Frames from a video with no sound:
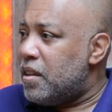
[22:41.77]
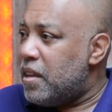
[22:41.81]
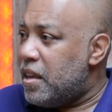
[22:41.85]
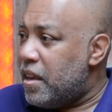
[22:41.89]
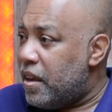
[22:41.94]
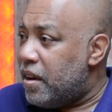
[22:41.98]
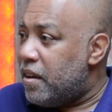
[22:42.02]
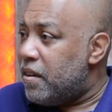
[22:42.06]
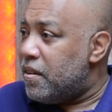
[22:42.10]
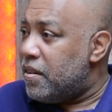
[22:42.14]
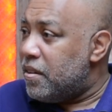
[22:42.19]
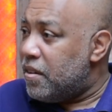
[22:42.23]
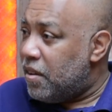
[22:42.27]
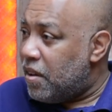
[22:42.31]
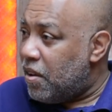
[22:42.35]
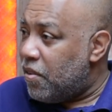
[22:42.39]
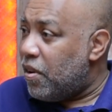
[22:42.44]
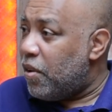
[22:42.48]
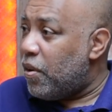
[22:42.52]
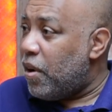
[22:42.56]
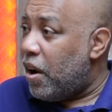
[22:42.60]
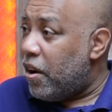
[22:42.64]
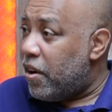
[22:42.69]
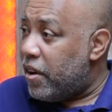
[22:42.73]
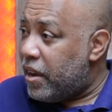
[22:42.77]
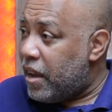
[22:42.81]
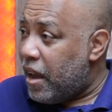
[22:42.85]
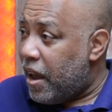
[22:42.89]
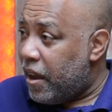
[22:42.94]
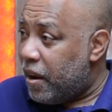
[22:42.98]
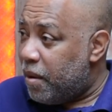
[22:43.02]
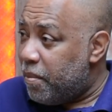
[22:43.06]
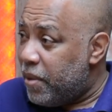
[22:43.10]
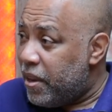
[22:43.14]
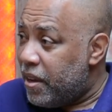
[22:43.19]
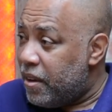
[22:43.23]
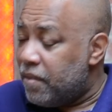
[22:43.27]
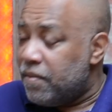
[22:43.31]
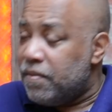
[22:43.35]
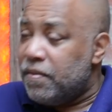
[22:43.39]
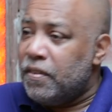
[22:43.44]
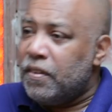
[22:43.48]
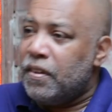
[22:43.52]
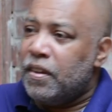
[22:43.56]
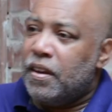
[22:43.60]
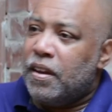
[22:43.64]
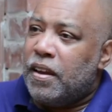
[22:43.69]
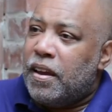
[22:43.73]
Here, our economy,
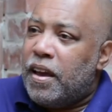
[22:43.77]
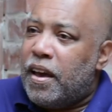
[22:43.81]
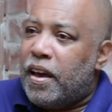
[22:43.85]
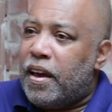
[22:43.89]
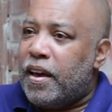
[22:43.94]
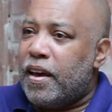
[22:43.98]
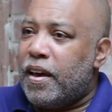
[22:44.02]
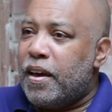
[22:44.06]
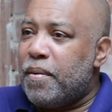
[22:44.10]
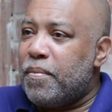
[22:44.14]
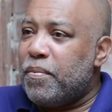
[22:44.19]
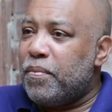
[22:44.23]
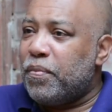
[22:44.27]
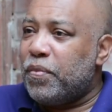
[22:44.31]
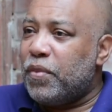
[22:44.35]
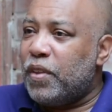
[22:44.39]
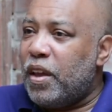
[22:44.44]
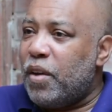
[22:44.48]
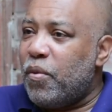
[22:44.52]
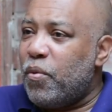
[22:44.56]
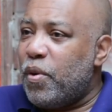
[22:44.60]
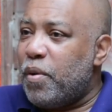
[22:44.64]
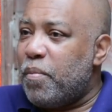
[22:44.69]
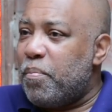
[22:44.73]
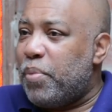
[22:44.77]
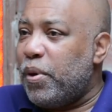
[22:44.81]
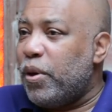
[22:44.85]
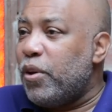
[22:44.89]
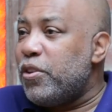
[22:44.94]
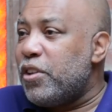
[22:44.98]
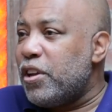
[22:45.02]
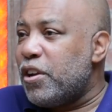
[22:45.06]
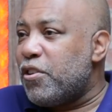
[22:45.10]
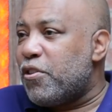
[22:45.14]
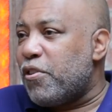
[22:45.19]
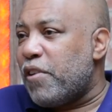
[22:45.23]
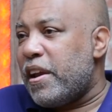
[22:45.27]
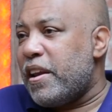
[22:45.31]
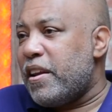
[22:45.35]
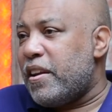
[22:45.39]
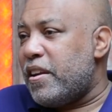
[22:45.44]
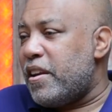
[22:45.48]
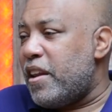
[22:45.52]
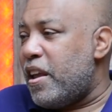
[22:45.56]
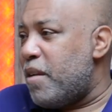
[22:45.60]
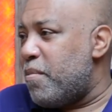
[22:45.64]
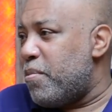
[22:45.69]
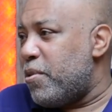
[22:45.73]
and we're building great
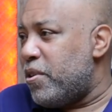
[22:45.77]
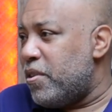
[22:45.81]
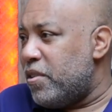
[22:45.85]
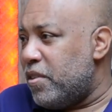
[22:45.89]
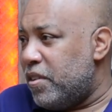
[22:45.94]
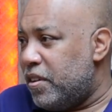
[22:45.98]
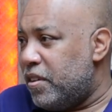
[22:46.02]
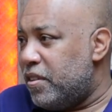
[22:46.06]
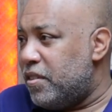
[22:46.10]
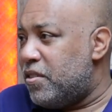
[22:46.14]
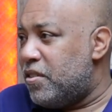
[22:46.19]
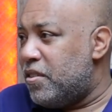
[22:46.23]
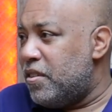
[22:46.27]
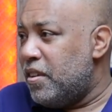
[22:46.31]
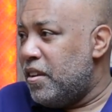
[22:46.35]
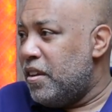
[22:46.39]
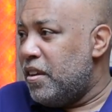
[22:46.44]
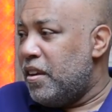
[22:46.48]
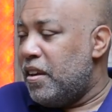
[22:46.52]
neighborhoods.